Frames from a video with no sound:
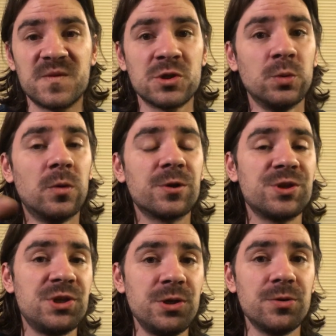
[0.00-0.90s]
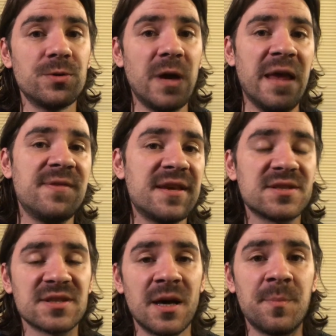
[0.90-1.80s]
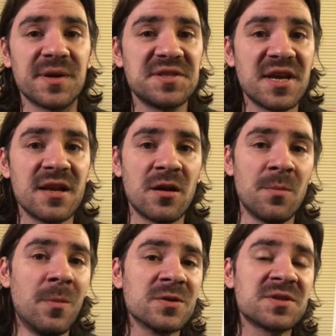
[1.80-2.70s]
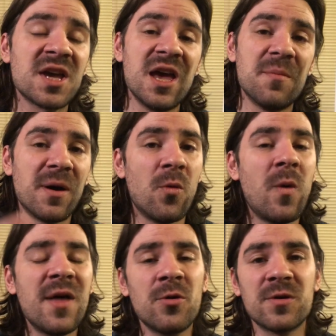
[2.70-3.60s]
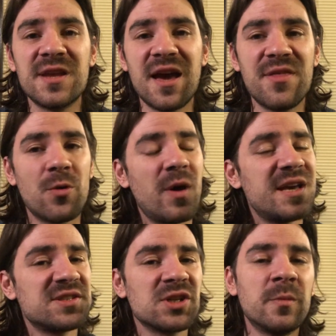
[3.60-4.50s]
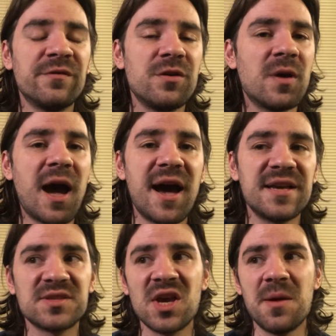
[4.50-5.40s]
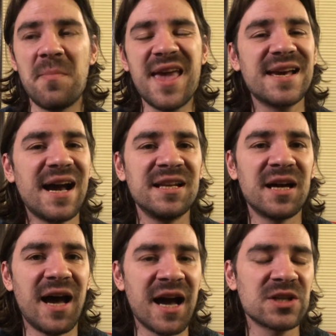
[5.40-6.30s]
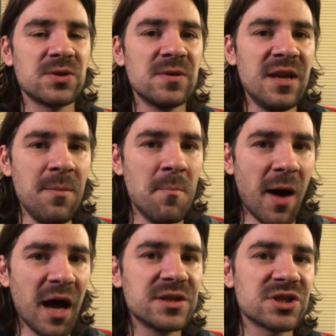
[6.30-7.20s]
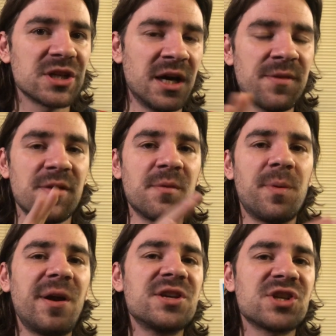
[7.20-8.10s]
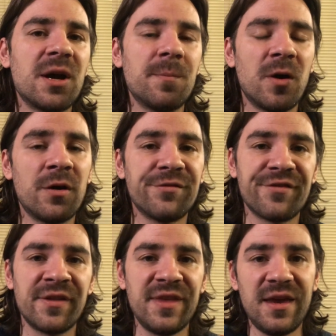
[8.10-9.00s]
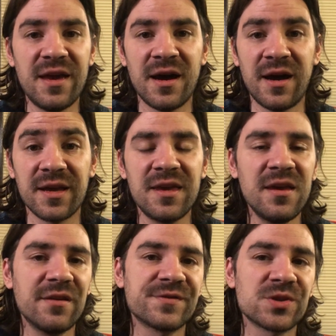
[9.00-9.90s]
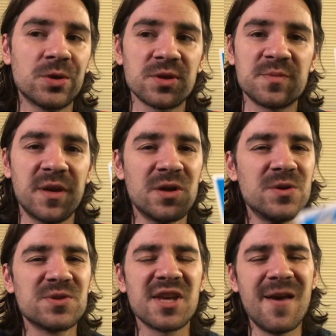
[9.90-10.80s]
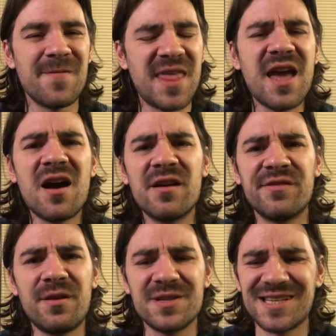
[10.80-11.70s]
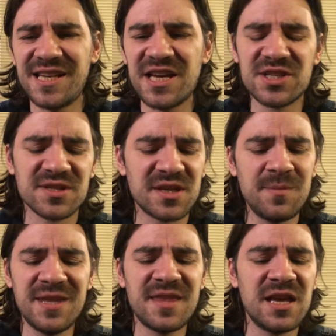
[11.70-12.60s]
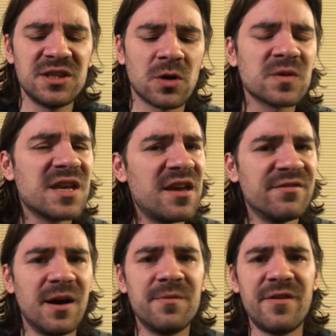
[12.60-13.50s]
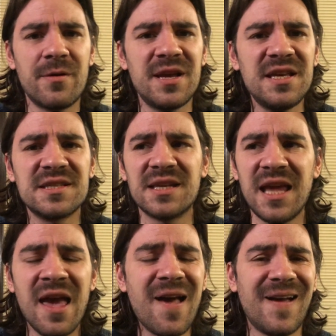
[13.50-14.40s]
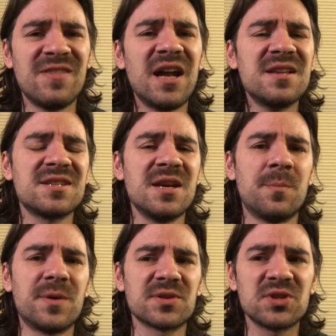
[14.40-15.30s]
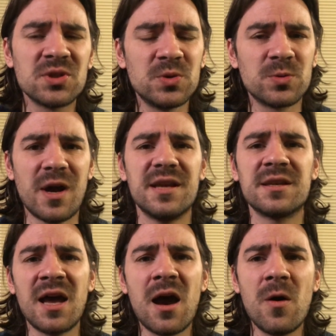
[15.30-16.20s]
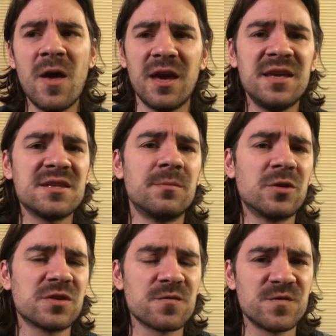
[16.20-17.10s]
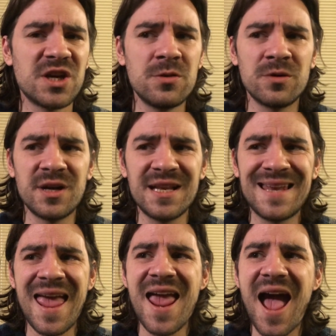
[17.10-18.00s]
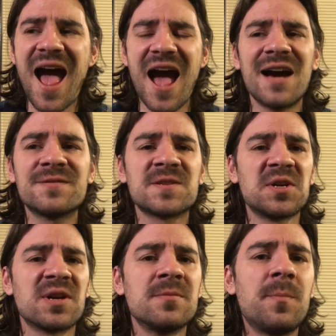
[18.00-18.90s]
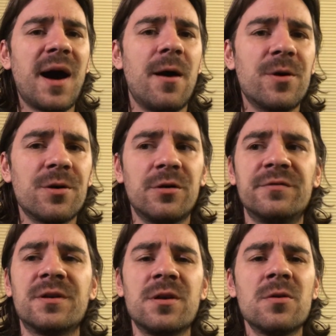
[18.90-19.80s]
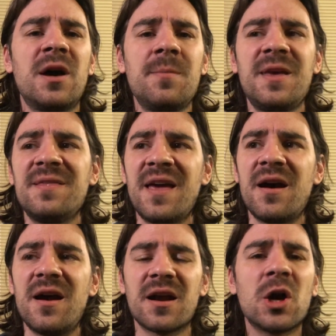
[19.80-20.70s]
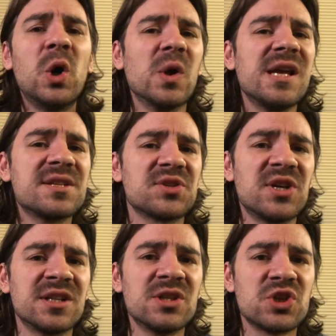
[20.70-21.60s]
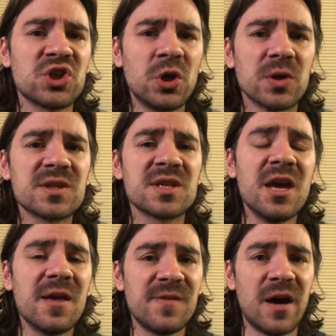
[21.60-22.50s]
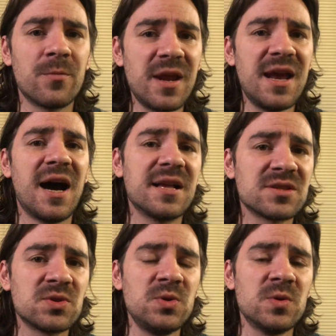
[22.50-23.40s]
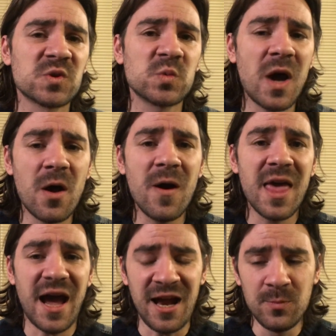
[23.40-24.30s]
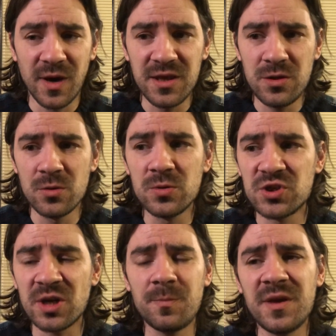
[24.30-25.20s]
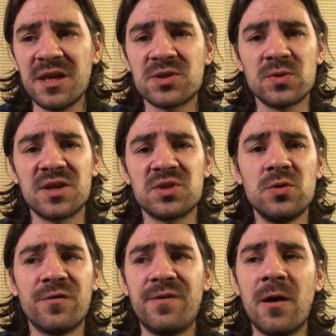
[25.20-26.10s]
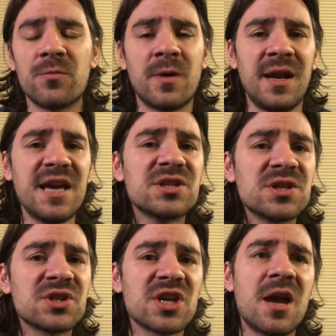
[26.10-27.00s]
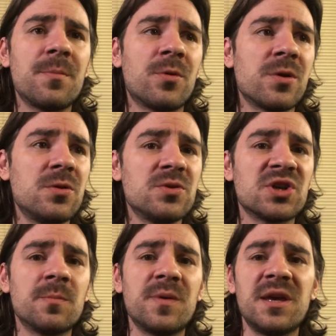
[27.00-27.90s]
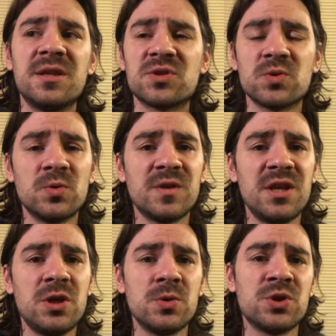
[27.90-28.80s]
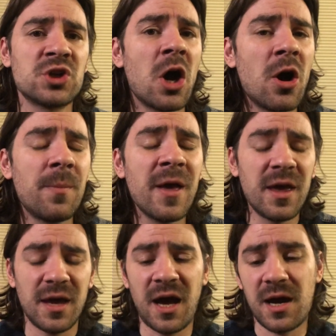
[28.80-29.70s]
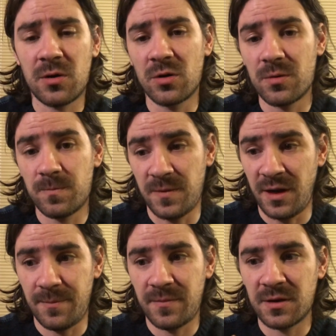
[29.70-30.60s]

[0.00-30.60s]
towards you in this uh, particular month but one or the other way some of you guys may kind of actually budge under the pressure of uh, the uh, king of swords because they are very tenacious i mean they don't give up very easily and that is a person who right now in the month of january they have certain power over you i mean they are calling certain shots that regards to you as well and by you jumping into this newfound relationship or you jumping into the new job uh, or uh,